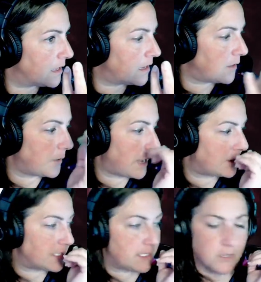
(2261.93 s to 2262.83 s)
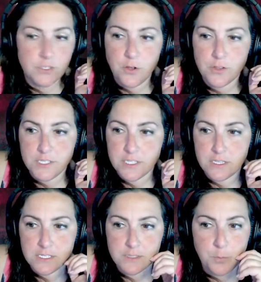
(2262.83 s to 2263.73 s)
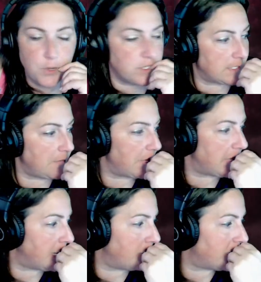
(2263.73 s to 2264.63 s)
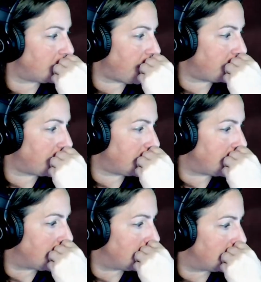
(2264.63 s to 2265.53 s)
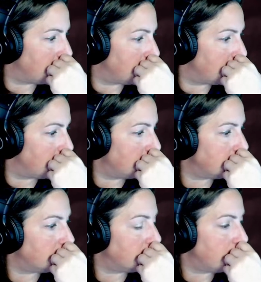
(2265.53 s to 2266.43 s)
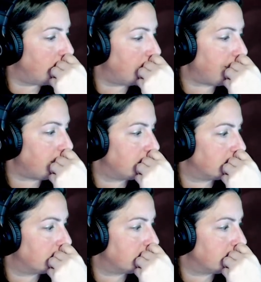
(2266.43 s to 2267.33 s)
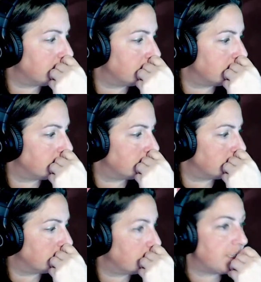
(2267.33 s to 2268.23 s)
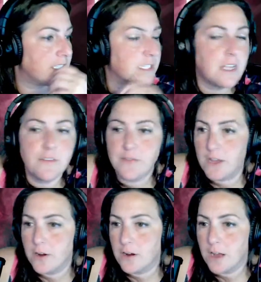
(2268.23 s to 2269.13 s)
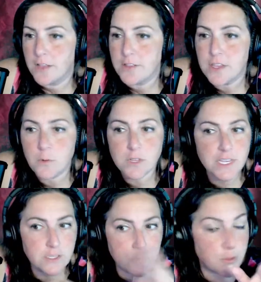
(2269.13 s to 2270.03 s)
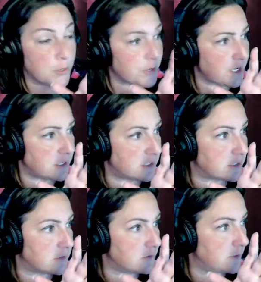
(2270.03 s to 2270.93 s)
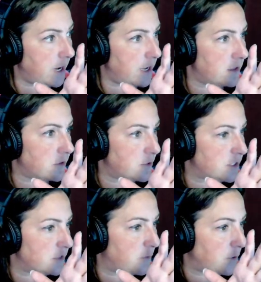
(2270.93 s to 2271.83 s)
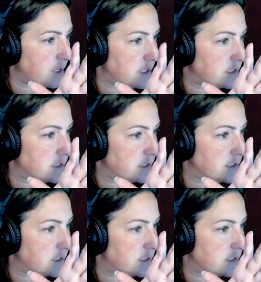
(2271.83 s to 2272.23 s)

Oh wow, this tells you all the this spoils everything. But okay, fine. Okay. Well, this is not fair. I thought they were like in their 30s, right? 30s, 40s.